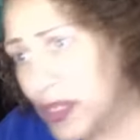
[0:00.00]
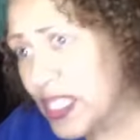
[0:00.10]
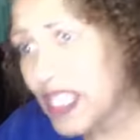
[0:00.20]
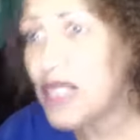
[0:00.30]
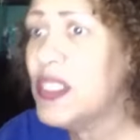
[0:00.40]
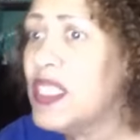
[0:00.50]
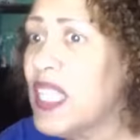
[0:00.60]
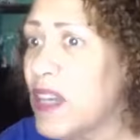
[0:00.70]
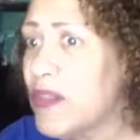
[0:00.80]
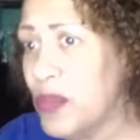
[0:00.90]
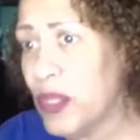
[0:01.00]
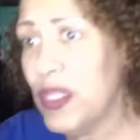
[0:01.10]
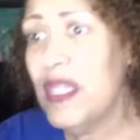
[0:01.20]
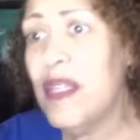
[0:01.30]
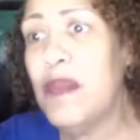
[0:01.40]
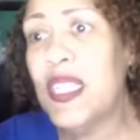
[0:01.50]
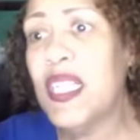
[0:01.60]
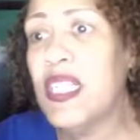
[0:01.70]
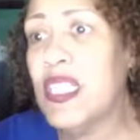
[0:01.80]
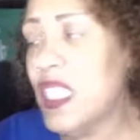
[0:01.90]
I keep this everywhere,
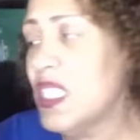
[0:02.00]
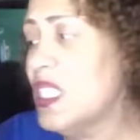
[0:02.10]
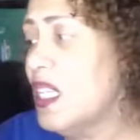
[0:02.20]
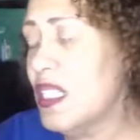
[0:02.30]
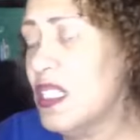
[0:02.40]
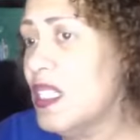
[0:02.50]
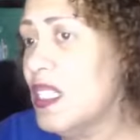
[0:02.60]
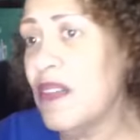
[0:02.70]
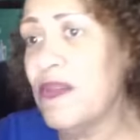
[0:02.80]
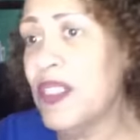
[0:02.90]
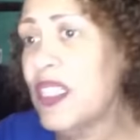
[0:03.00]
because if